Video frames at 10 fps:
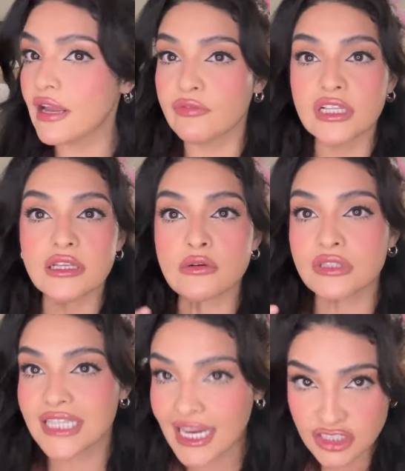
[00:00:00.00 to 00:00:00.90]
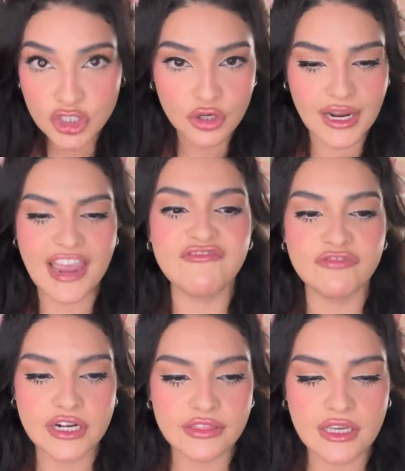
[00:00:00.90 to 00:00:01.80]
every little texture,
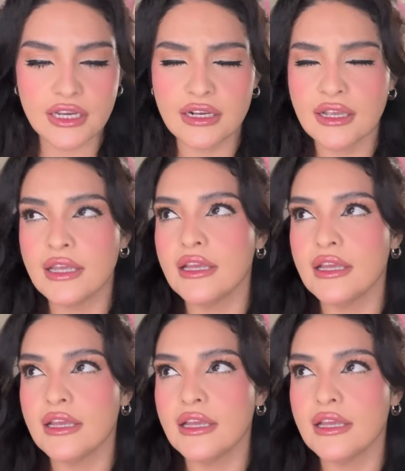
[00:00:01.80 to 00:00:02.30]
everything